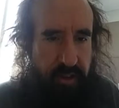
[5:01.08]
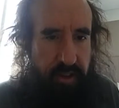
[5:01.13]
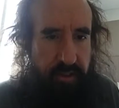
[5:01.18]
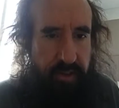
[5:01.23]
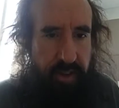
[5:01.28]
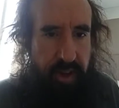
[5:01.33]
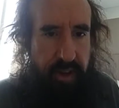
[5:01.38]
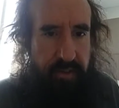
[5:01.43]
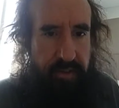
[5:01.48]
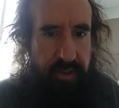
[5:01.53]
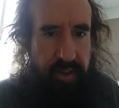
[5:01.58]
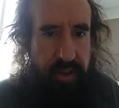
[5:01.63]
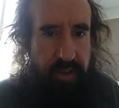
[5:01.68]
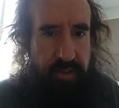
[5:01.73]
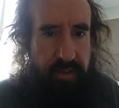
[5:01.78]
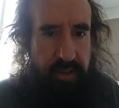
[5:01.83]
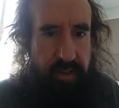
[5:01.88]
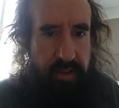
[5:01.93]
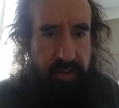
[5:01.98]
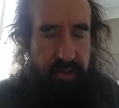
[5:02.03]
to the five
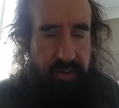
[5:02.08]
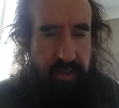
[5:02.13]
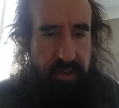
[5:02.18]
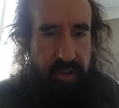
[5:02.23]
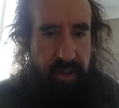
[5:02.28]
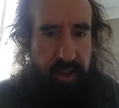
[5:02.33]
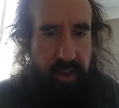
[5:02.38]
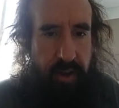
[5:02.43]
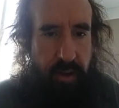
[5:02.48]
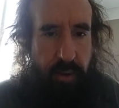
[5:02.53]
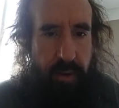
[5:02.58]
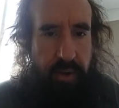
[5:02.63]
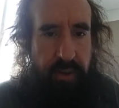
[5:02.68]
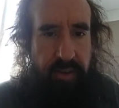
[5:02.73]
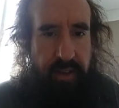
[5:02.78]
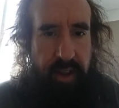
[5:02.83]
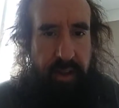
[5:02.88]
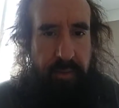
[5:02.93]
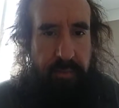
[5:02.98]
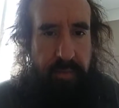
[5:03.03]
senses. What
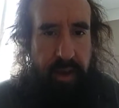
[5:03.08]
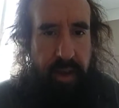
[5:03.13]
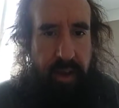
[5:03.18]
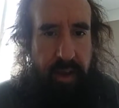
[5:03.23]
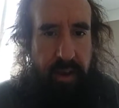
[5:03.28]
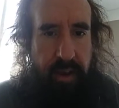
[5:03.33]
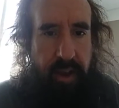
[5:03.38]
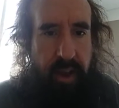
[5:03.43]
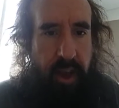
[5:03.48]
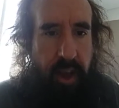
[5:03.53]
does that mean?